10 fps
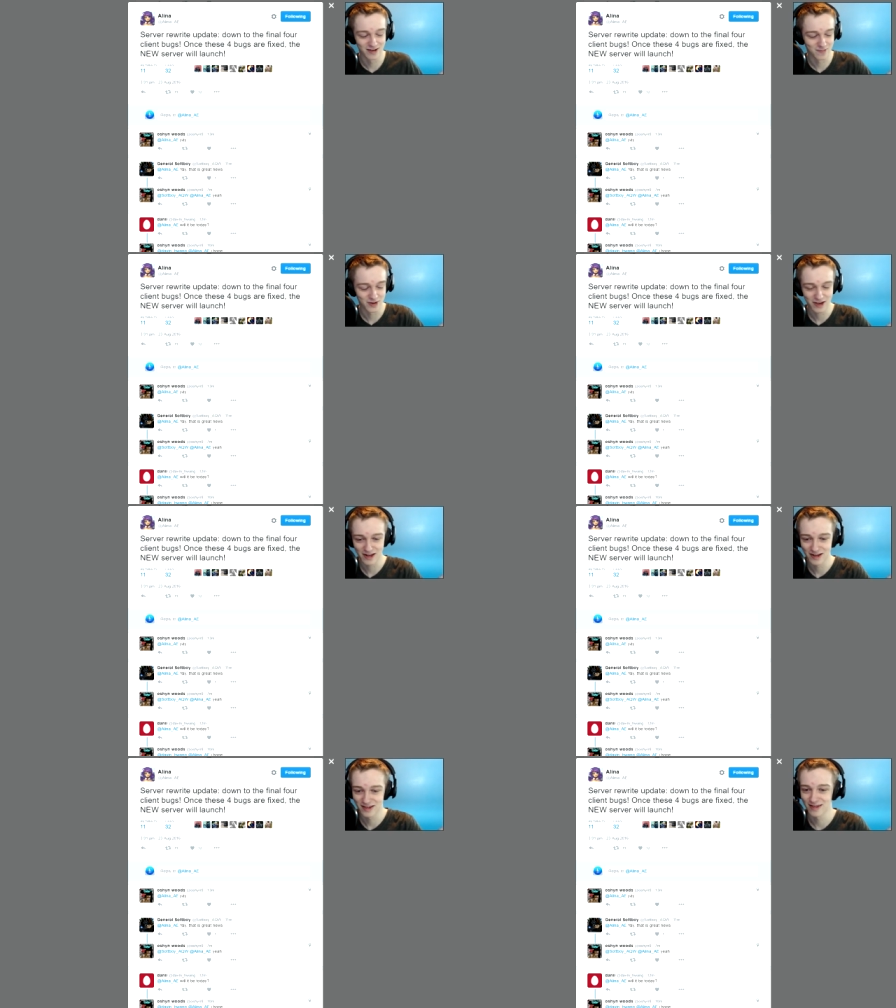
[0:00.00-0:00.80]

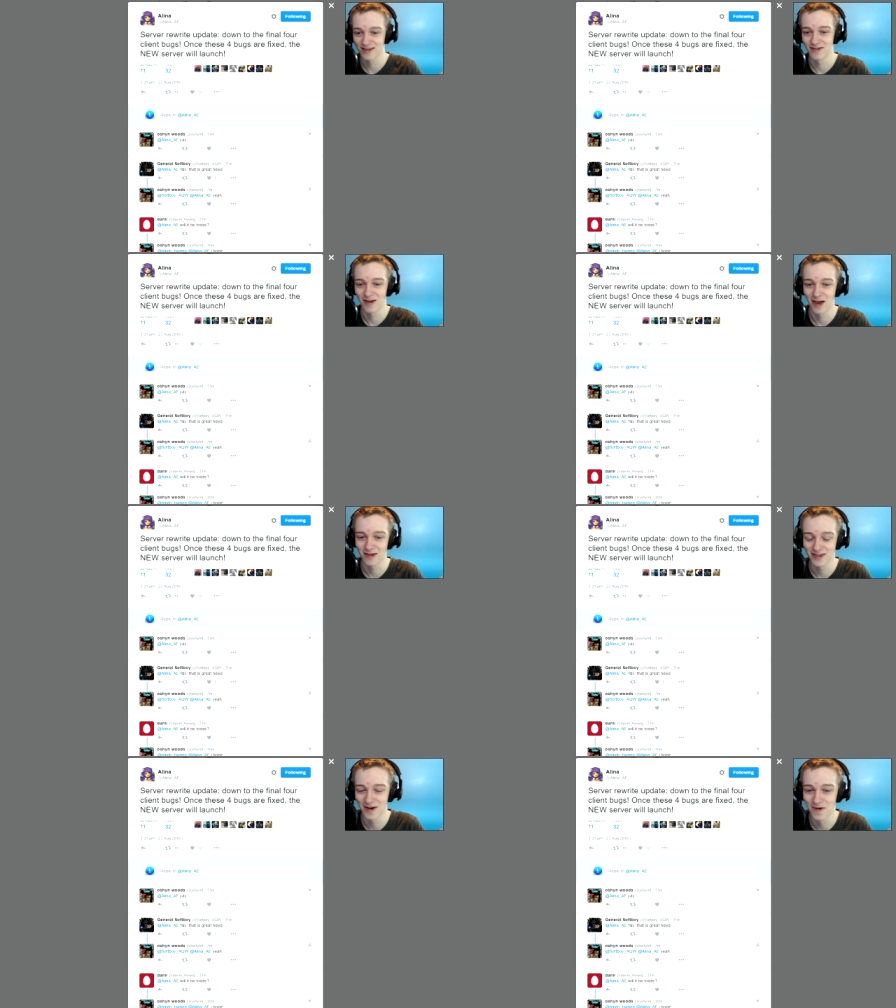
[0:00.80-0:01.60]
bugginess. Okay,
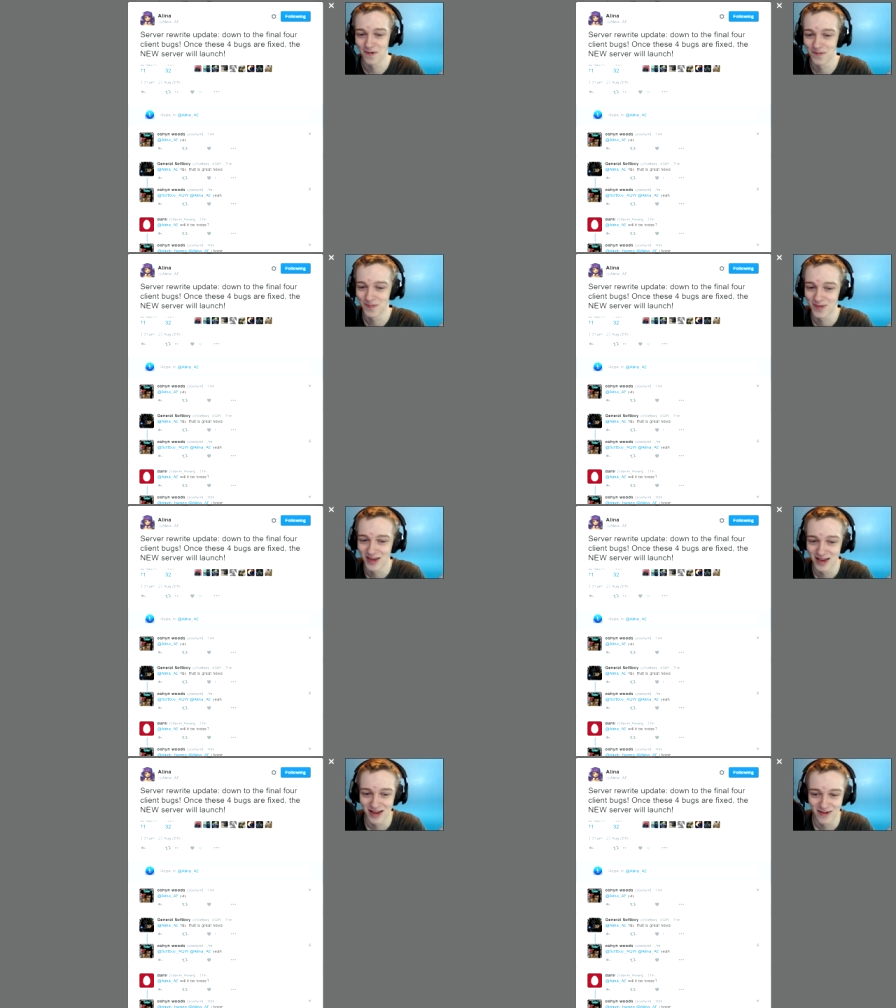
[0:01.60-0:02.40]
so
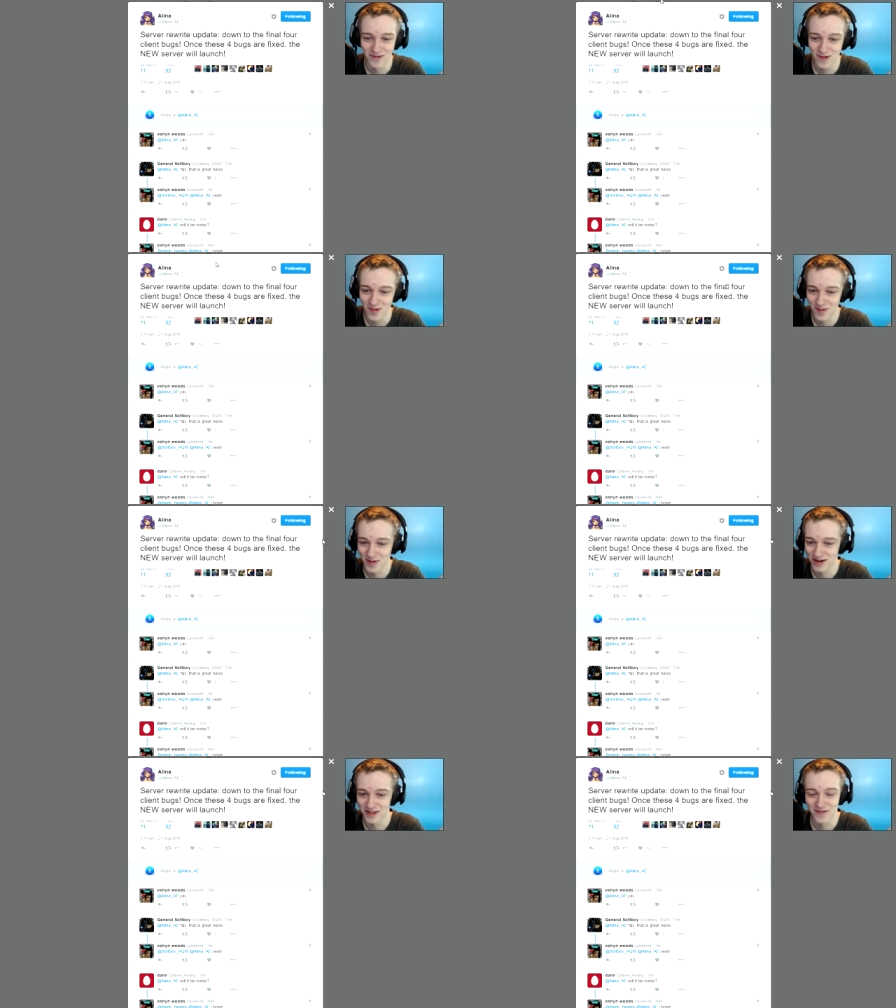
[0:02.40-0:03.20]
four more
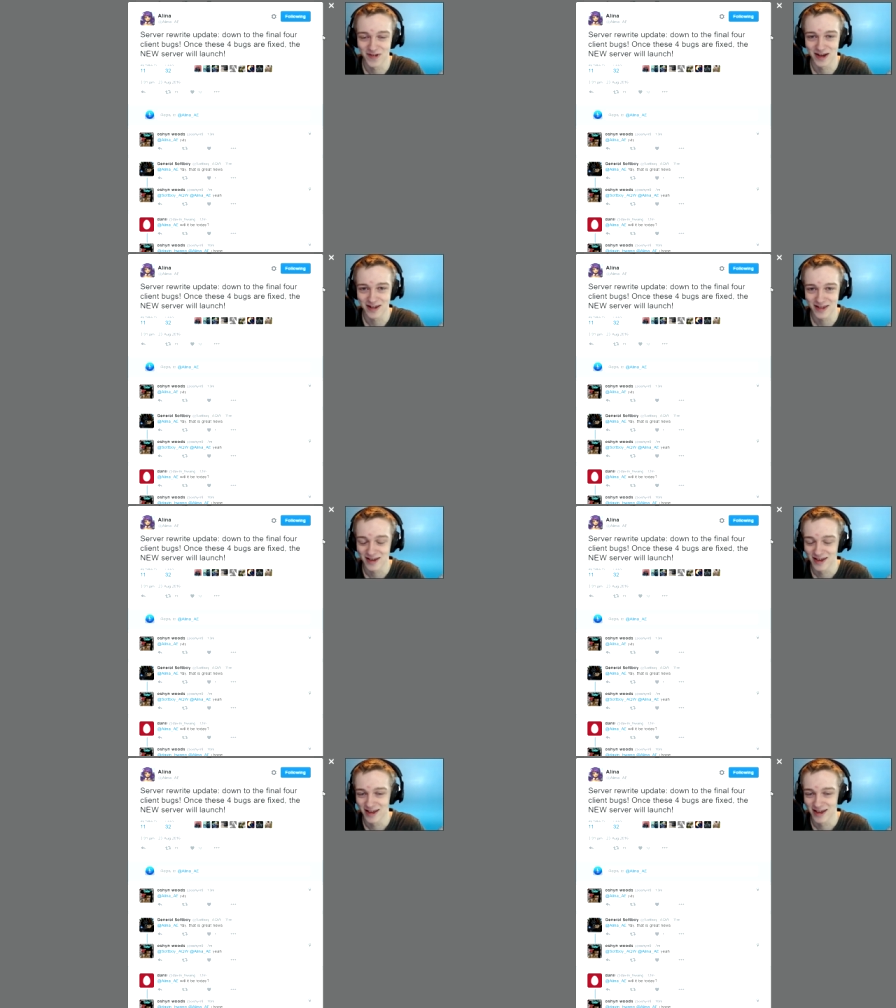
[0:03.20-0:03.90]
bugs to fix.